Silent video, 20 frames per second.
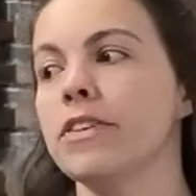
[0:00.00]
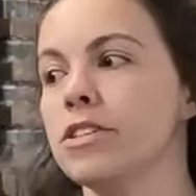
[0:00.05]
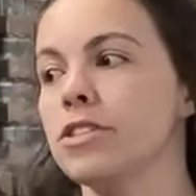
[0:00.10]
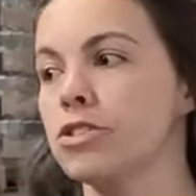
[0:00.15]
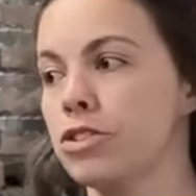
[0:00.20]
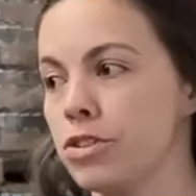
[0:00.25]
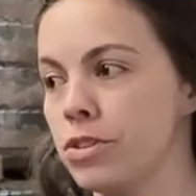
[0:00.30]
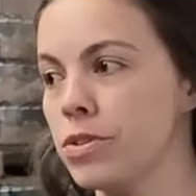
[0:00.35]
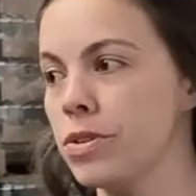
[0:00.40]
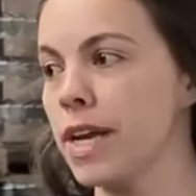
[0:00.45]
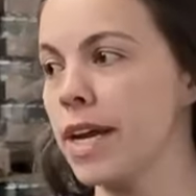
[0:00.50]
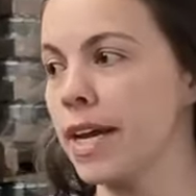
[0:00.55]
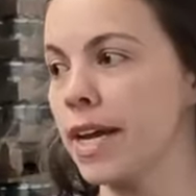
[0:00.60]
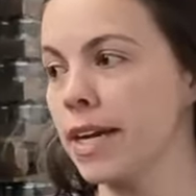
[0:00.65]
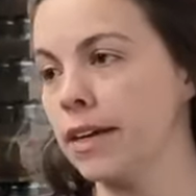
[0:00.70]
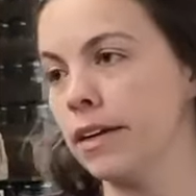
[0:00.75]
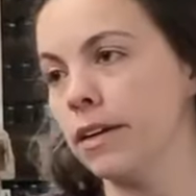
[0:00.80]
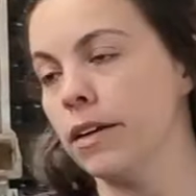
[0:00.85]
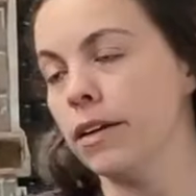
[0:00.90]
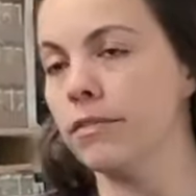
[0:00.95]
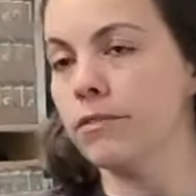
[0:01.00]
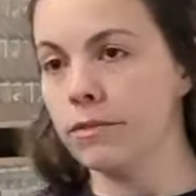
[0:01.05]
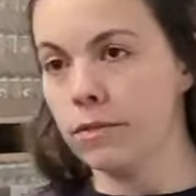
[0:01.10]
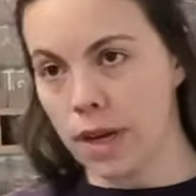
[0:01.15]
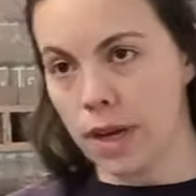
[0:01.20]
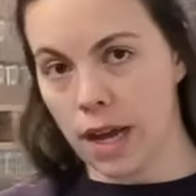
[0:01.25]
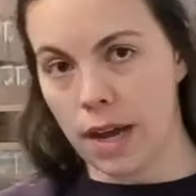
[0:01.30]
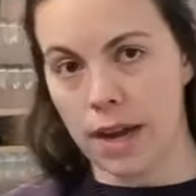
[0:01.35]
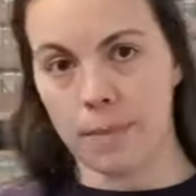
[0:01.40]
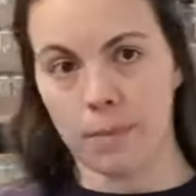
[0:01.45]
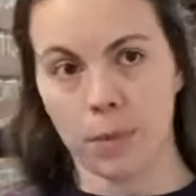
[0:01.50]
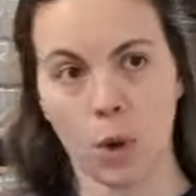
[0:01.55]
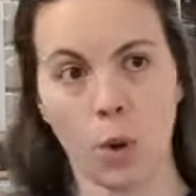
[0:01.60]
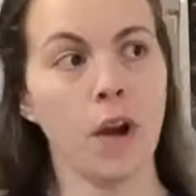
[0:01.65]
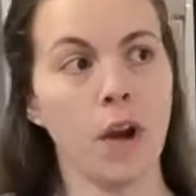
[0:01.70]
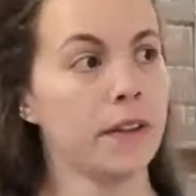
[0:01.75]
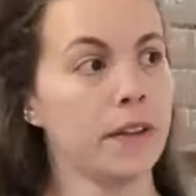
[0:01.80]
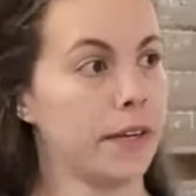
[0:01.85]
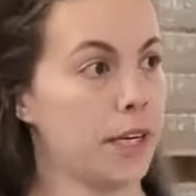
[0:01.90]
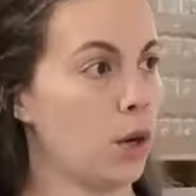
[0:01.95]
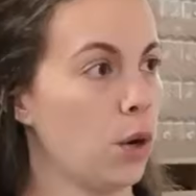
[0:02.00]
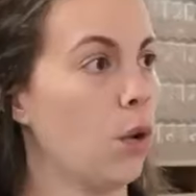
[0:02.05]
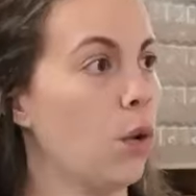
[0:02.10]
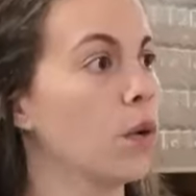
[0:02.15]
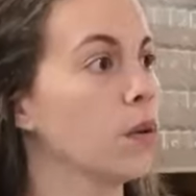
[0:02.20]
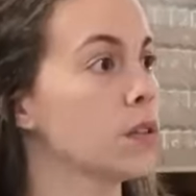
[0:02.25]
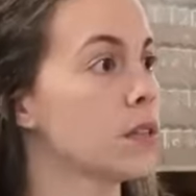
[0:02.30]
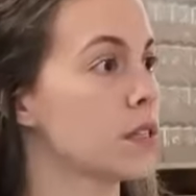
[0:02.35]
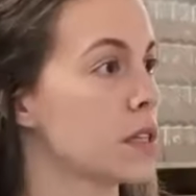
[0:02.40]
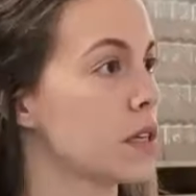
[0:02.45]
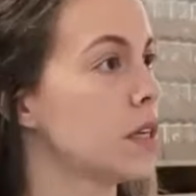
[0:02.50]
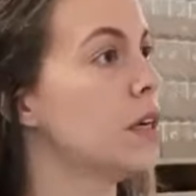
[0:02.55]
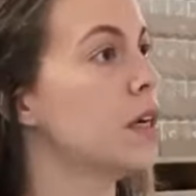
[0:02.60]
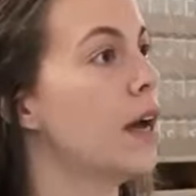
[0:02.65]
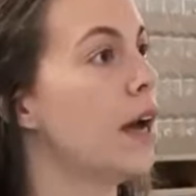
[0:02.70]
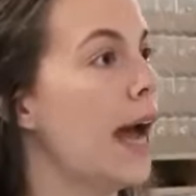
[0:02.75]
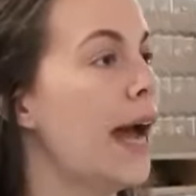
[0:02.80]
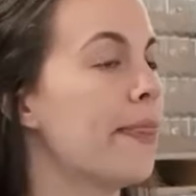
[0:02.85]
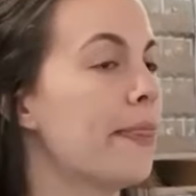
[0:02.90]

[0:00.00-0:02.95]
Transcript: We have a two day um, quality hold. Okay. okay.